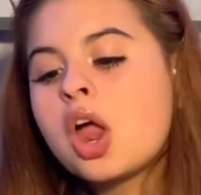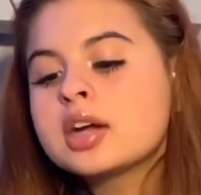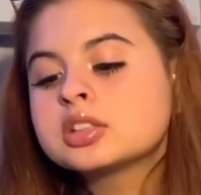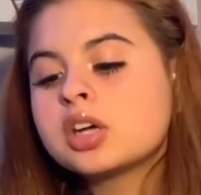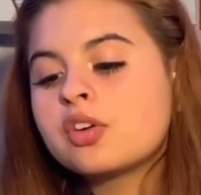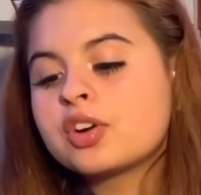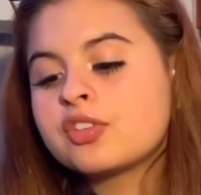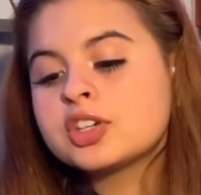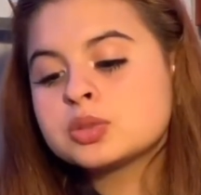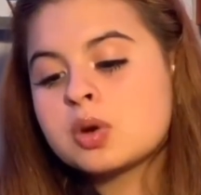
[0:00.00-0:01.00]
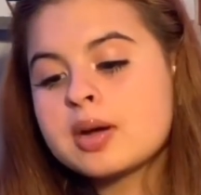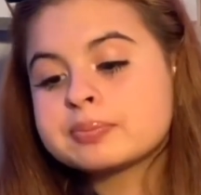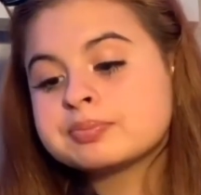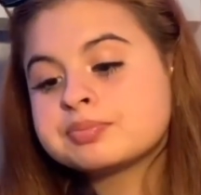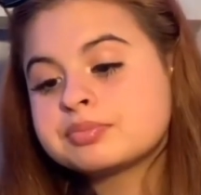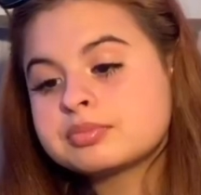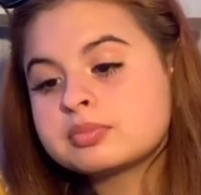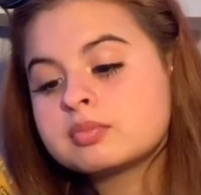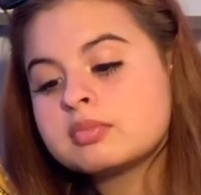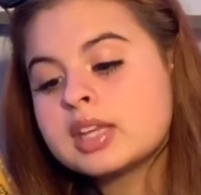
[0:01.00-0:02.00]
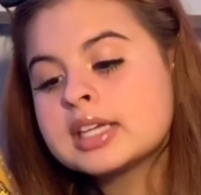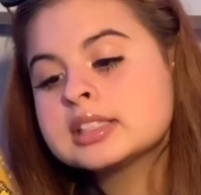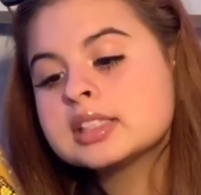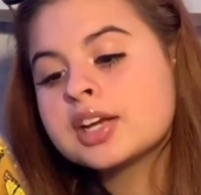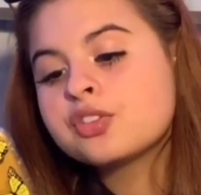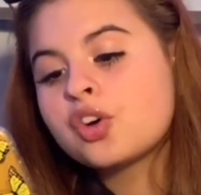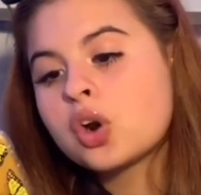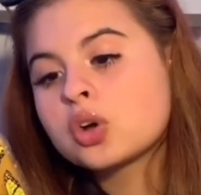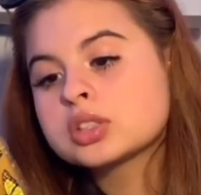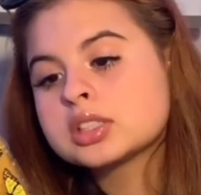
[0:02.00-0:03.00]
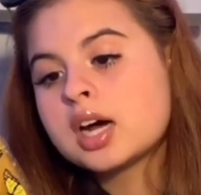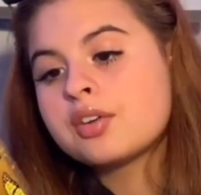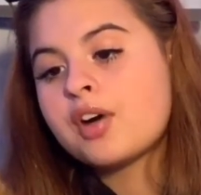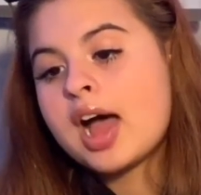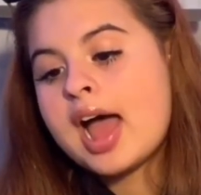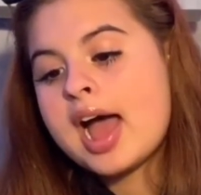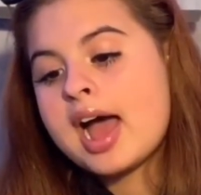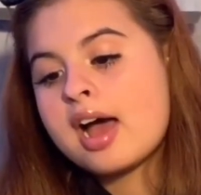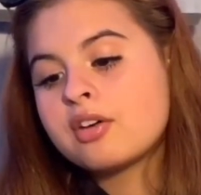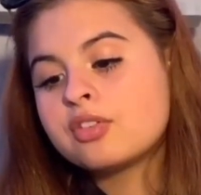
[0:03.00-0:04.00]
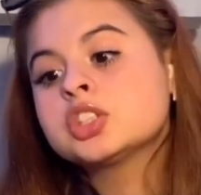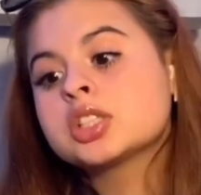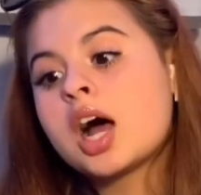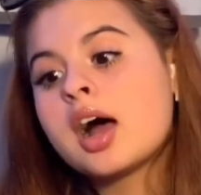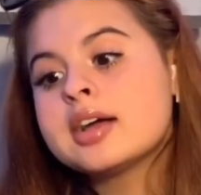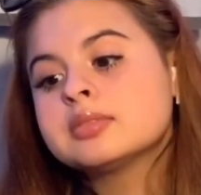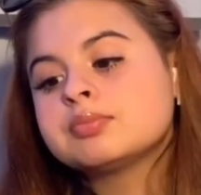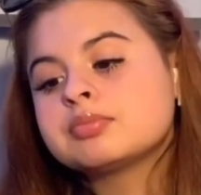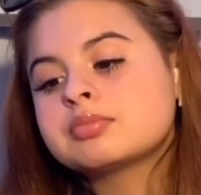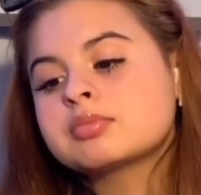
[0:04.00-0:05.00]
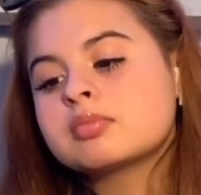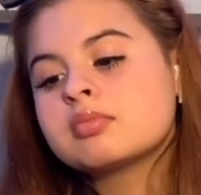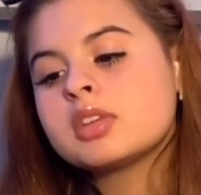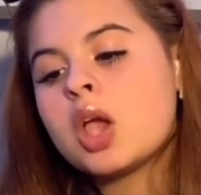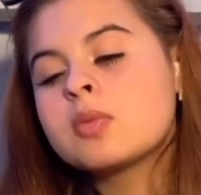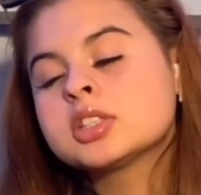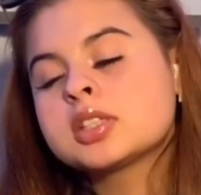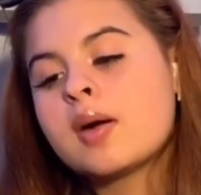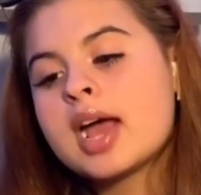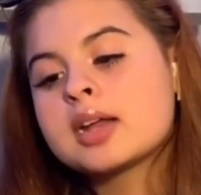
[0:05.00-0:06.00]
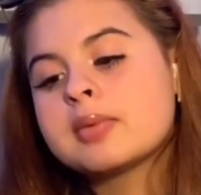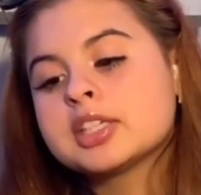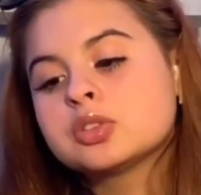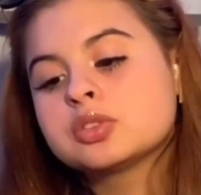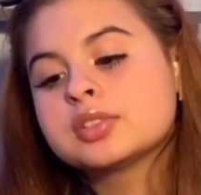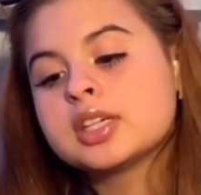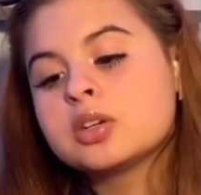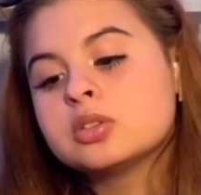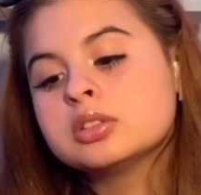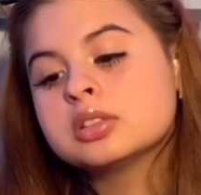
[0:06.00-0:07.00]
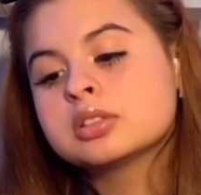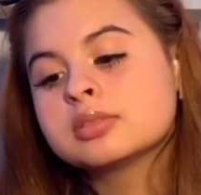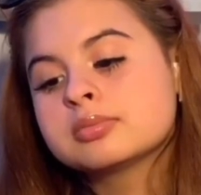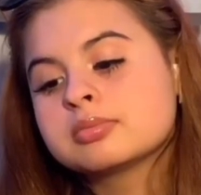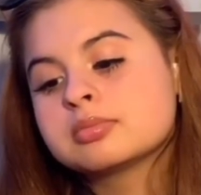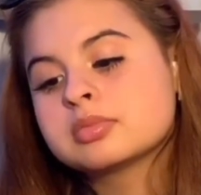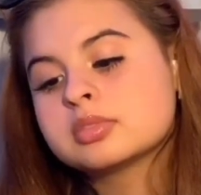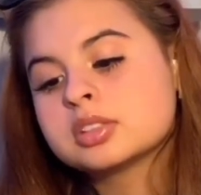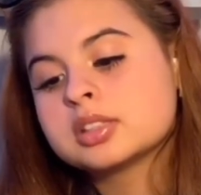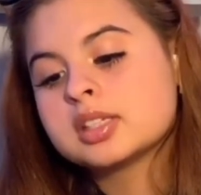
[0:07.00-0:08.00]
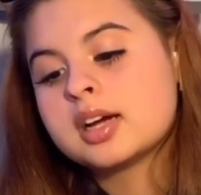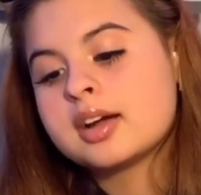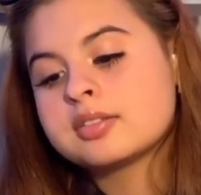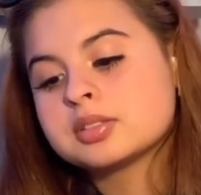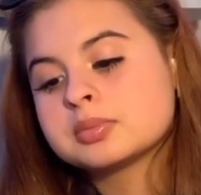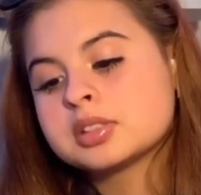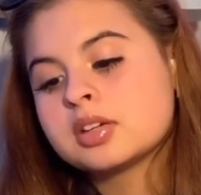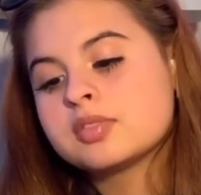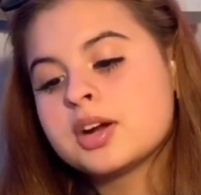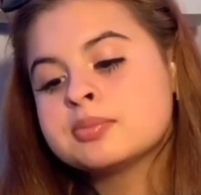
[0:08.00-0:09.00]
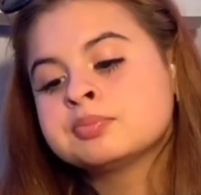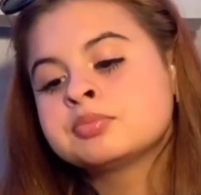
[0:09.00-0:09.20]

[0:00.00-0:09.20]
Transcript: So for the first one, this is like photo stuff. I have shot, which is how I edit my YouTube videos. See, I have some stuff there.